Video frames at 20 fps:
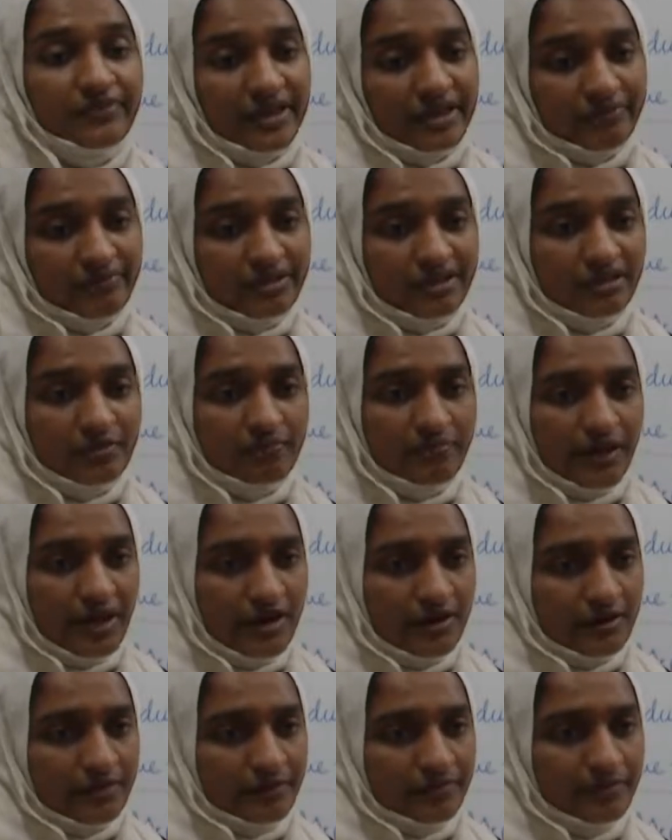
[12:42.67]
aquatic
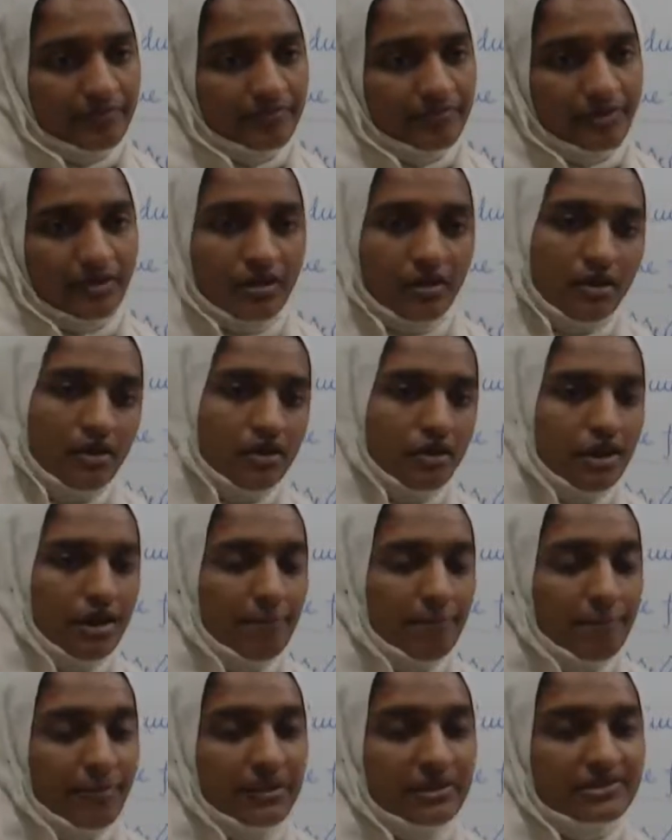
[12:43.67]
plant?
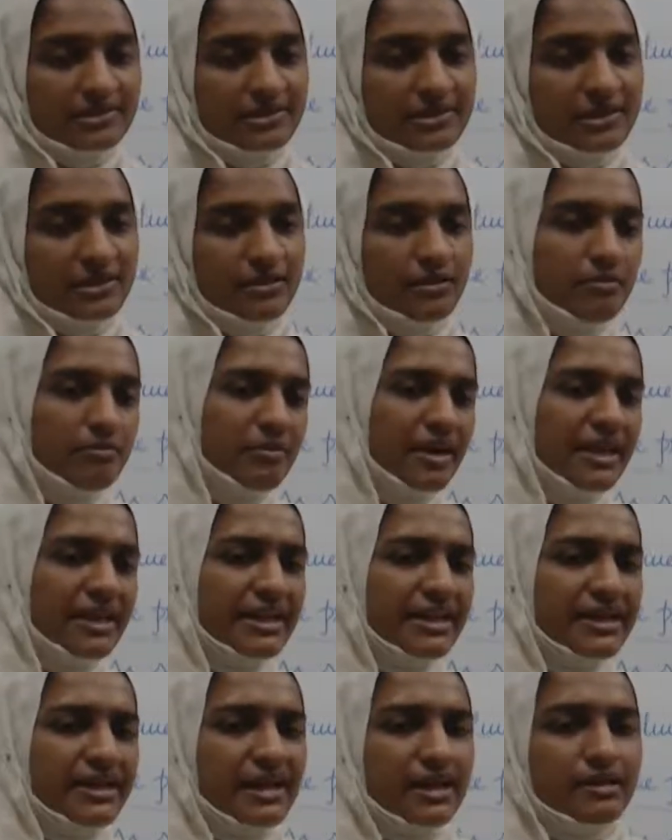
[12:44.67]
Compulsory,
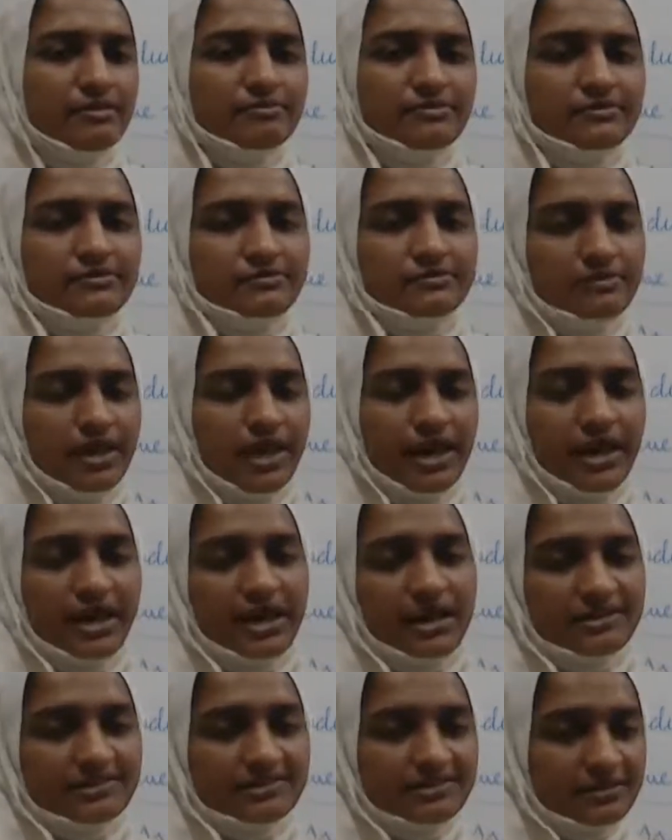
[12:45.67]
many times they had
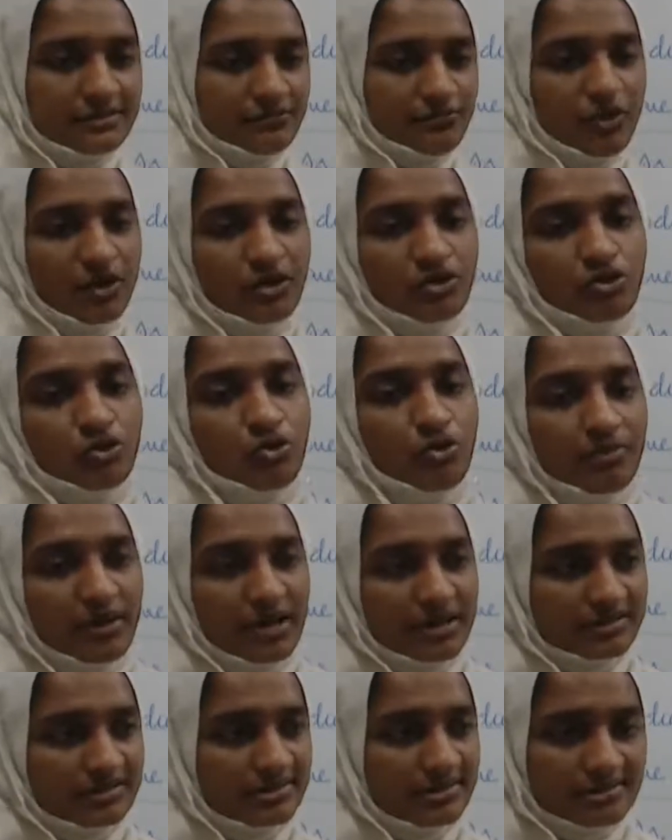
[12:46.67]
asked for 2
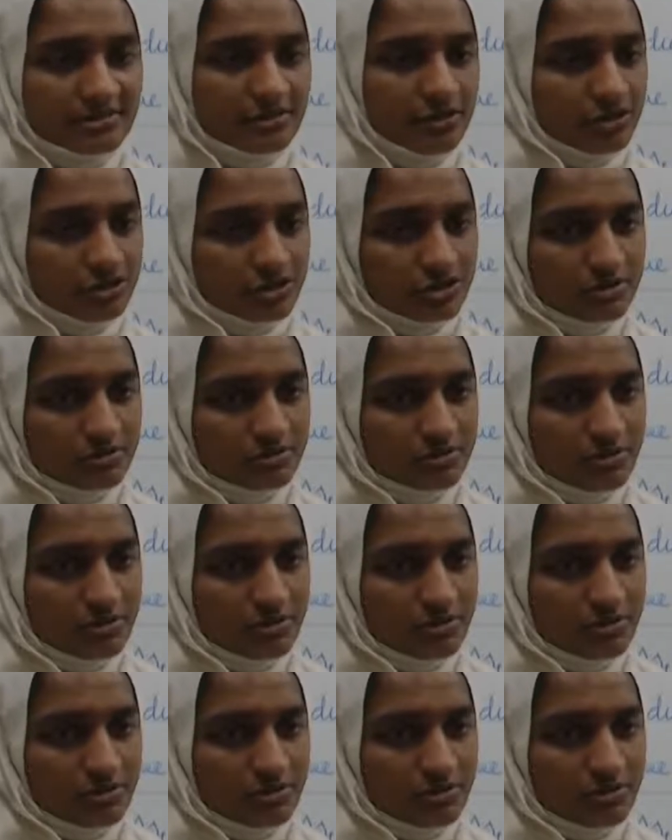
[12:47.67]
marks this question.